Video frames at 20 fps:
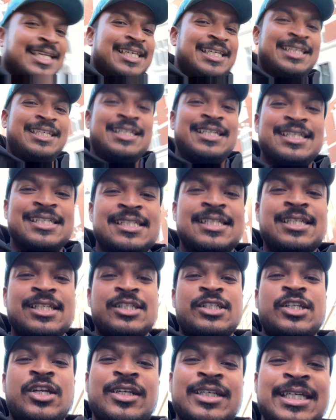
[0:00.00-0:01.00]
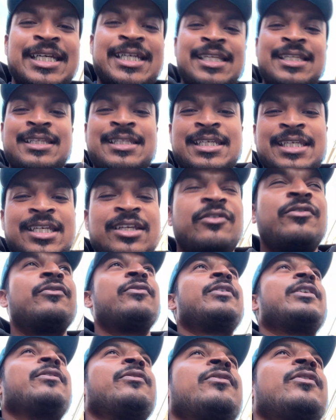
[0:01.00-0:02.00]
It is Sunday, the
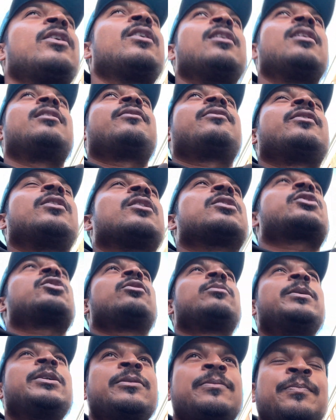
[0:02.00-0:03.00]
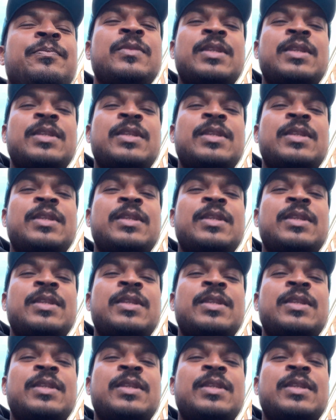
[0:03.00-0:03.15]
5th of October.